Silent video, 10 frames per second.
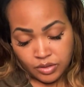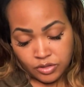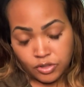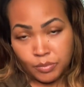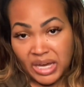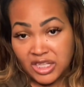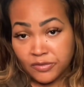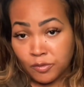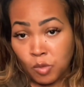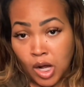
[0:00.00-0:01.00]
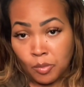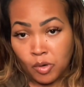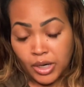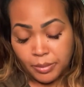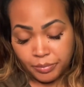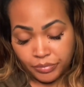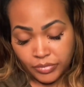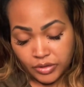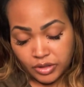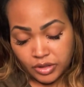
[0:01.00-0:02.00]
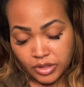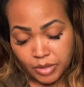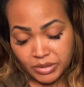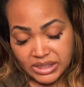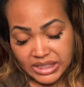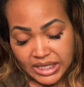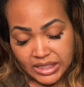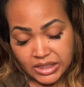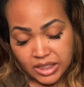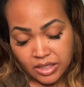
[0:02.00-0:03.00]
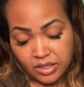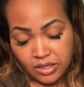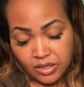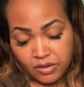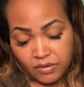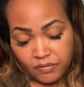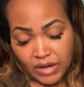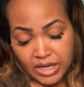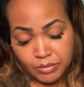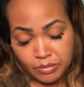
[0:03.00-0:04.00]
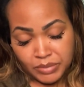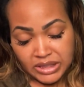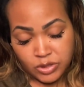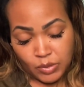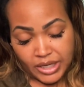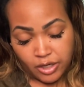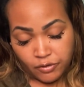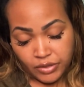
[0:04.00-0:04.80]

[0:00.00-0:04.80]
You can buy this from Walmart. Number 6, vitamin B12.